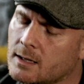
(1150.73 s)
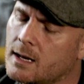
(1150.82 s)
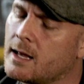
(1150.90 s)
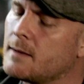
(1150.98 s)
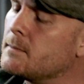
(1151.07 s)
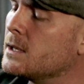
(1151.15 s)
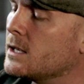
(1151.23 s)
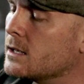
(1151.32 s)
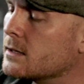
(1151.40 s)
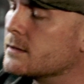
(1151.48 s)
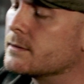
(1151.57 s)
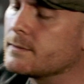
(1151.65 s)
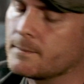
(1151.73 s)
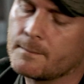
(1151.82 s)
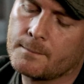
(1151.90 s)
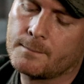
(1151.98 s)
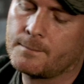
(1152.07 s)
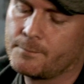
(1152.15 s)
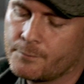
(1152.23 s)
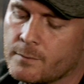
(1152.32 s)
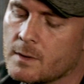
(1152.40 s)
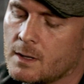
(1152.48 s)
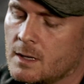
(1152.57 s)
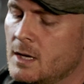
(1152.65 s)
to let me in.
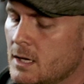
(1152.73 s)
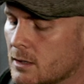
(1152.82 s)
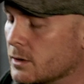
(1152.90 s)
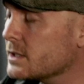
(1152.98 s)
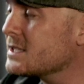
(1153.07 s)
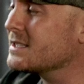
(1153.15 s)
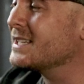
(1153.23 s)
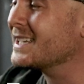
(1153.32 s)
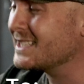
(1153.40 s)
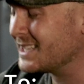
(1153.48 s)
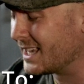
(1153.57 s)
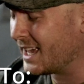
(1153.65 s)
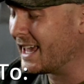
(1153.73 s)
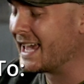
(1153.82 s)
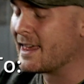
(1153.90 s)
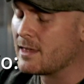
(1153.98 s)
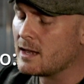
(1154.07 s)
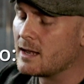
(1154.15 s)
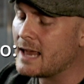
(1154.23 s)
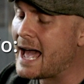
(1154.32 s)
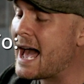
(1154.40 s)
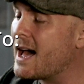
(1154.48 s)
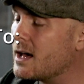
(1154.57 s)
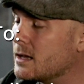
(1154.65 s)
We'll stick together
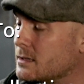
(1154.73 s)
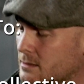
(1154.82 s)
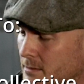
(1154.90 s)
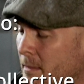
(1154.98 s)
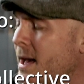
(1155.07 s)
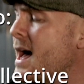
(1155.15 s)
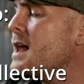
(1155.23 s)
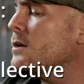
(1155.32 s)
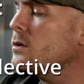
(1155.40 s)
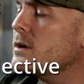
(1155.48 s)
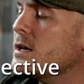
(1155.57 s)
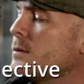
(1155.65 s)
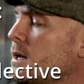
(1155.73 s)
now, doesn't matter where